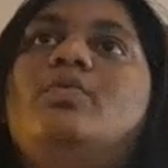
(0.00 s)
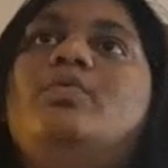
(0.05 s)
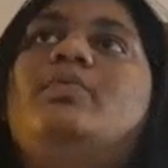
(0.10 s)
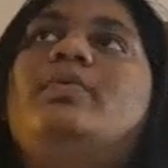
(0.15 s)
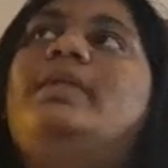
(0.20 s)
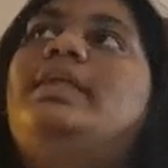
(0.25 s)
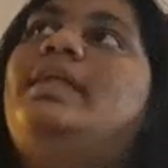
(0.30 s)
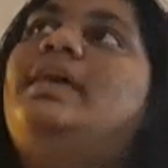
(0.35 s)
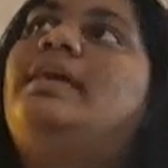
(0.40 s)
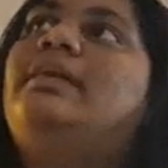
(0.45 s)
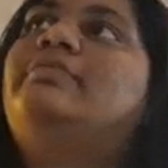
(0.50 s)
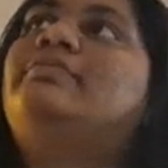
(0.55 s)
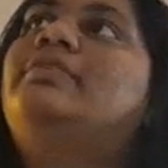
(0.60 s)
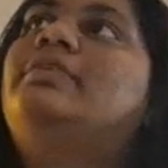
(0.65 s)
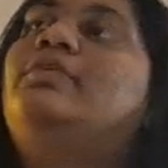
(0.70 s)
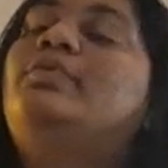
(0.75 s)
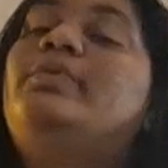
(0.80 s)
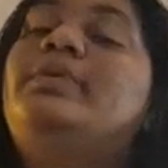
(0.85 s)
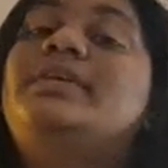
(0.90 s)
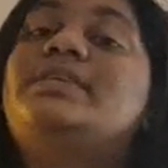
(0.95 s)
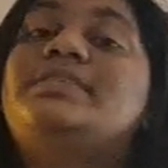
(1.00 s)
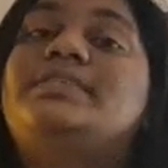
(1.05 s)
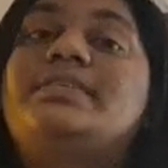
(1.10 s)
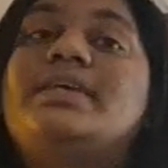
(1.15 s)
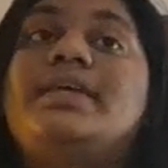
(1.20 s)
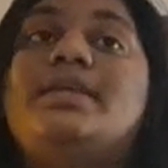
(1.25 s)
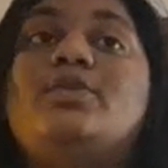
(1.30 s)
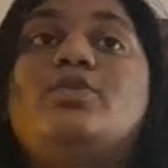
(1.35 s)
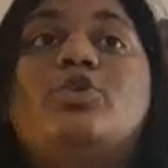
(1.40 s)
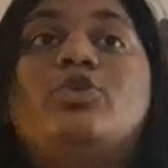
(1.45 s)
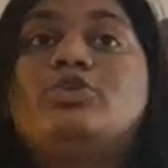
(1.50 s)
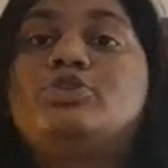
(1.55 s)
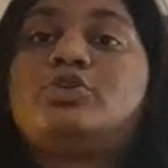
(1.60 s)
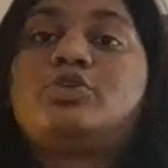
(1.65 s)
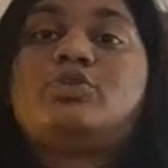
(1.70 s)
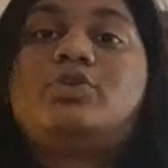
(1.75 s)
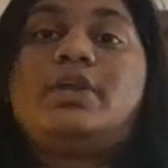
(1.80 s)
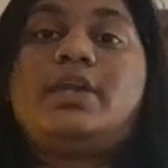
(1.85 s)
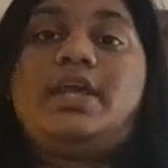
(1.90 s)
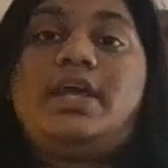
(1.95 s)
Whenever we say North
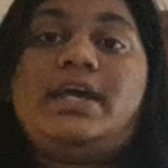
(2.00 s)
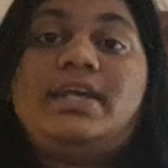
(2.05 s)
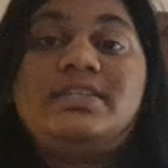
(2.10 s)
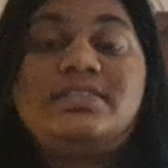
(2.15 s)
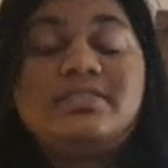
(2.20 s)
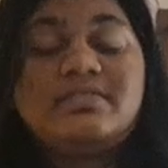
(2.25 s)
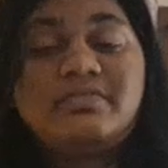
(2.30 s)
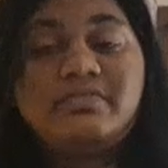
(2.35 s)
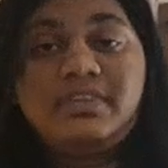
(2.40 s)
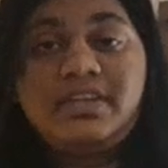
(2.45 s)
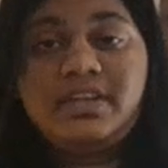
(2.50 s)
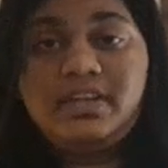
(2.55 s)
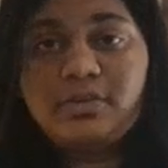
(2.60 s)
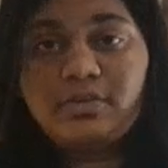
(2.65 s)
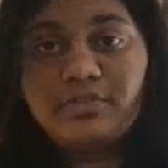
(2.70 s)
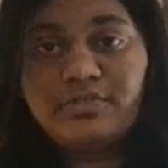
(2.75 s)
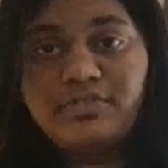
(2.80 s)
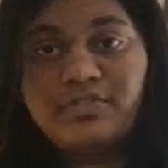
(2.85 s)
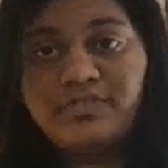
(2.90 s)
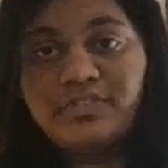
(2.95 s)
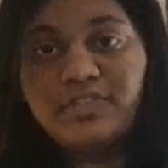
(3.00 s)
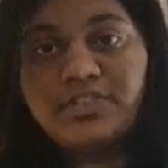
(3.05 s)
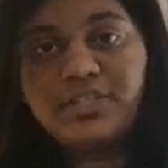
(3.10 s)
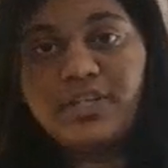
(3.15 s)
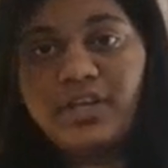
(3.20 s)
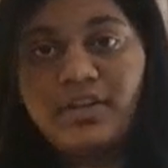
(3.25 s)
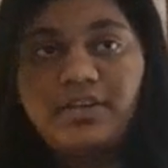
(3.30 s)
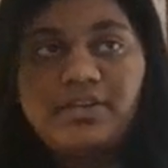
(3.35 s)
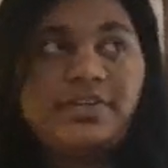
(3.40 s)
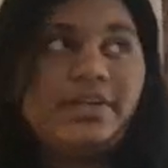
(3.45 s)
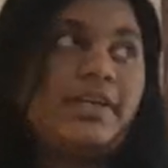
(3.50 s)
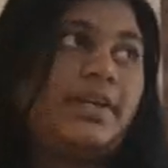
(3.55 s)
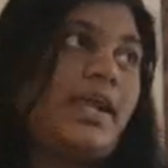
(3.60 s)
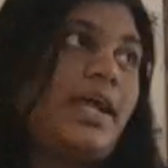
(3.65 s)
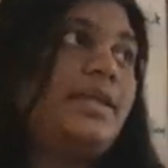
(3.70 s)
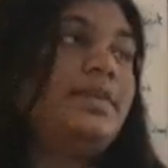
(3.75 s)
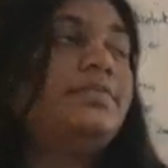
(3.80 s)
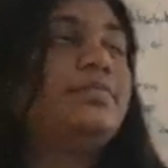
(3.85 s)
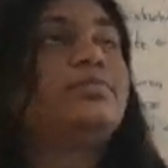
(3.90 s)
Korea, it's a very controversial country, right?